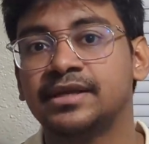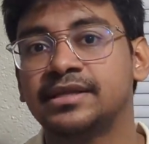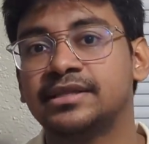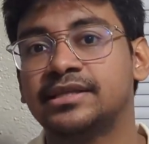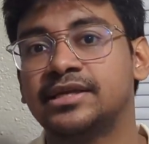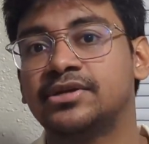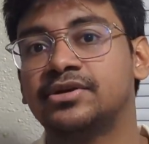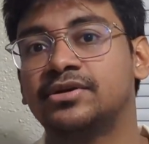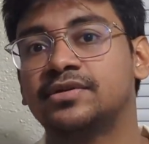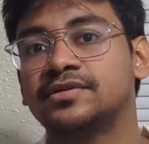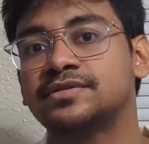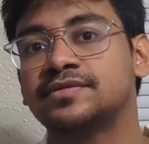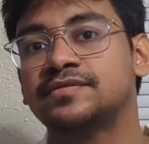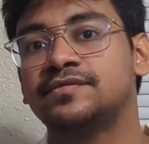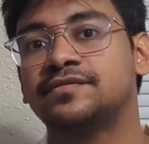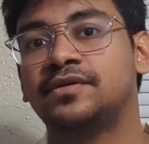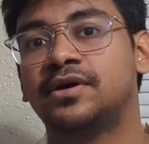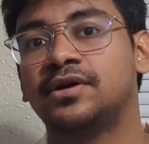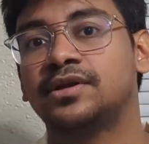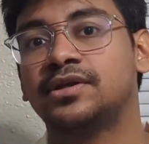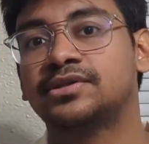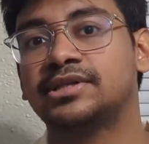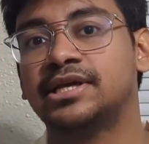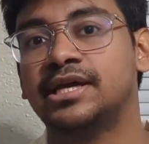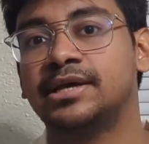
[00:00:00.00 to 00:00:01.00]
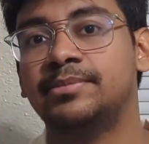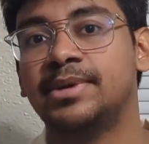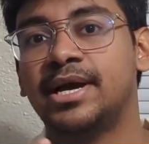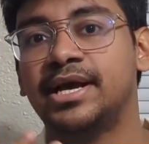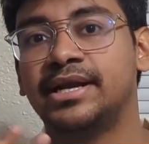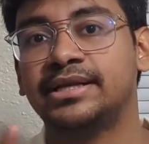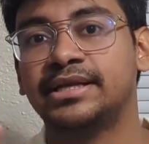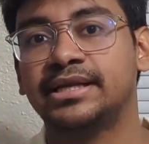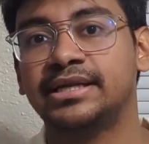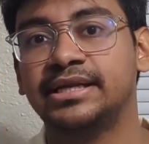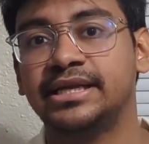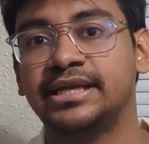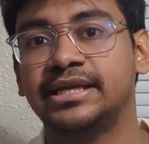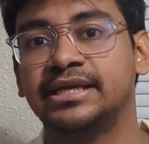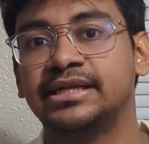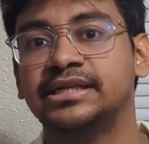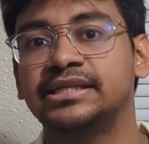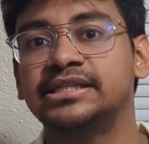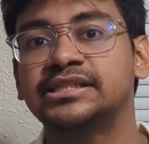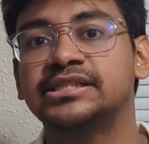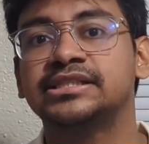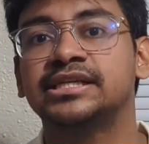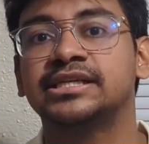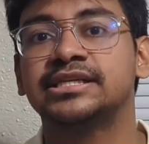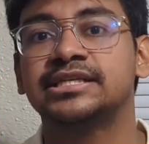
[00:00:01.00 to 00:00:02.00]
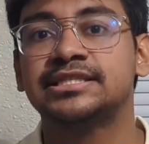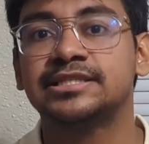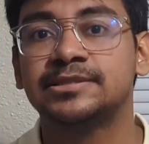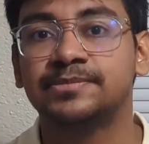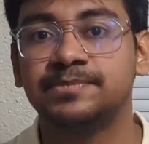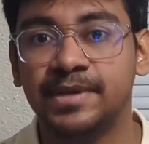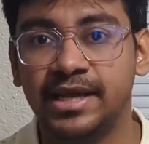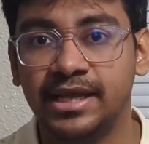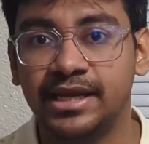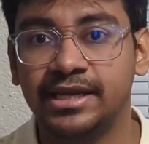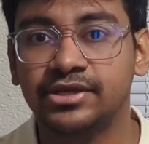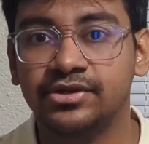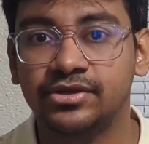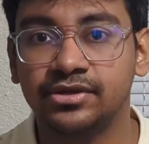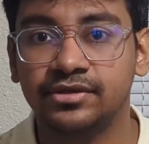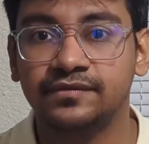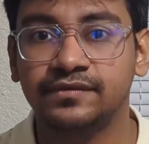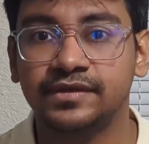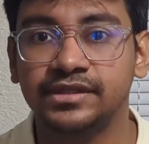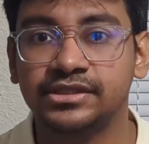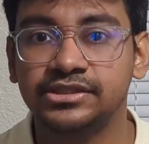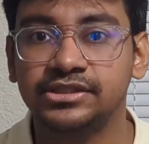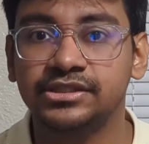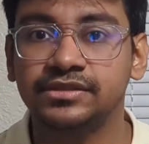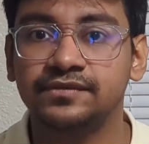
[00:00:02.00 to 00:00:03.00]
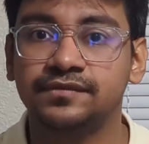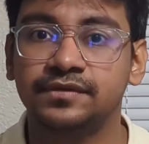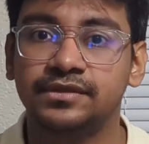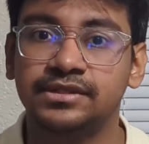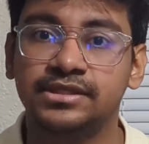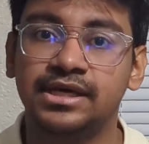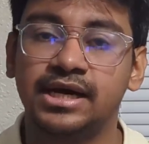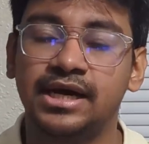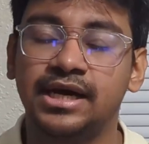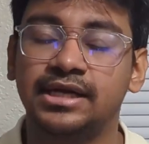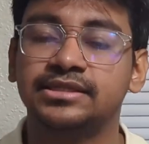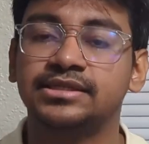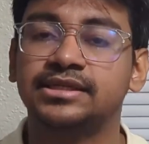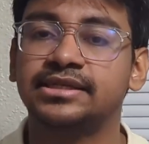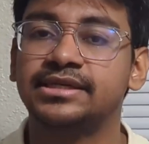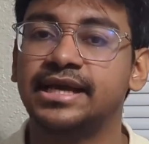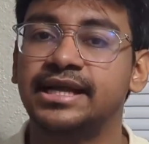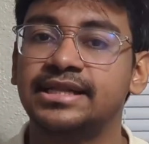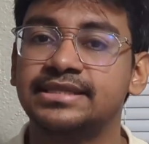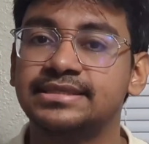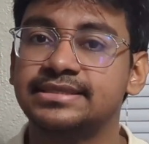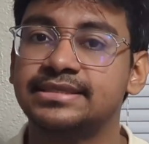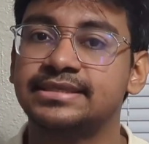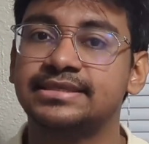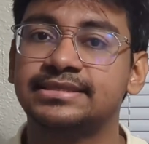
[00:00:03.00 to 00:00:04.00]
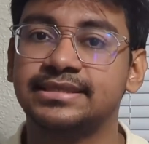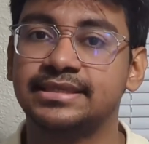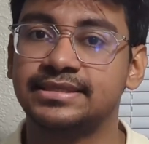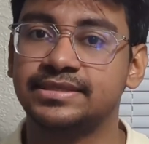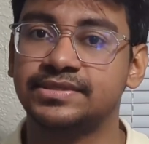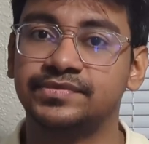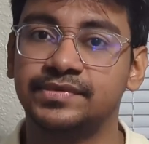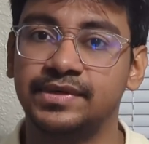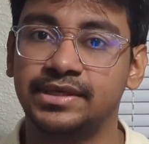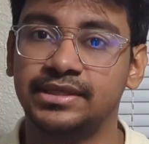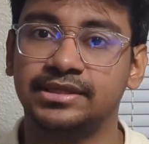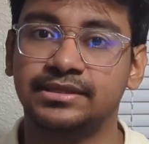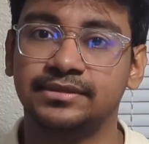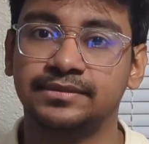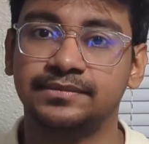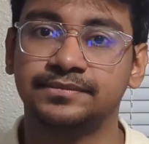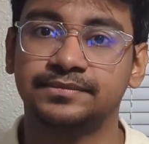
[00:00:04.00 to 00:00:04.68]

then also follow the American English spelling convention for the other answers as well.